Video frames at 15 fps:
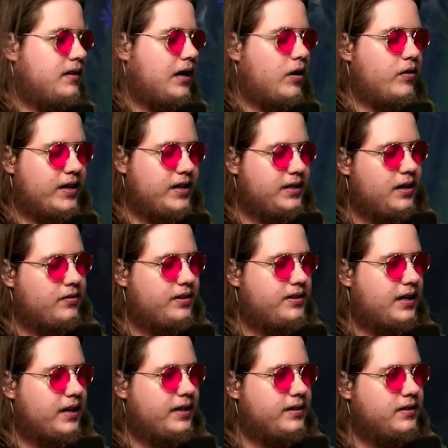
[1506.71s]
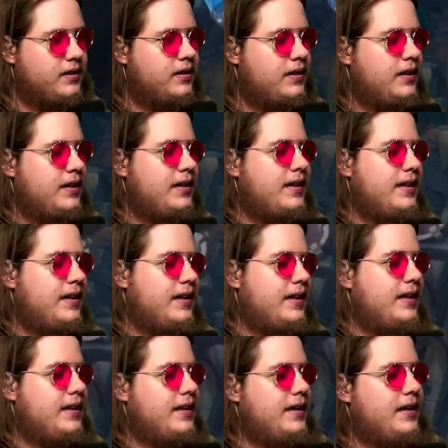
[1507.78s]
our AD carry died,
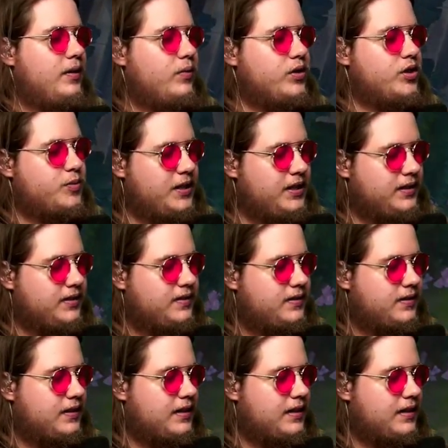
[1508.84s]
which means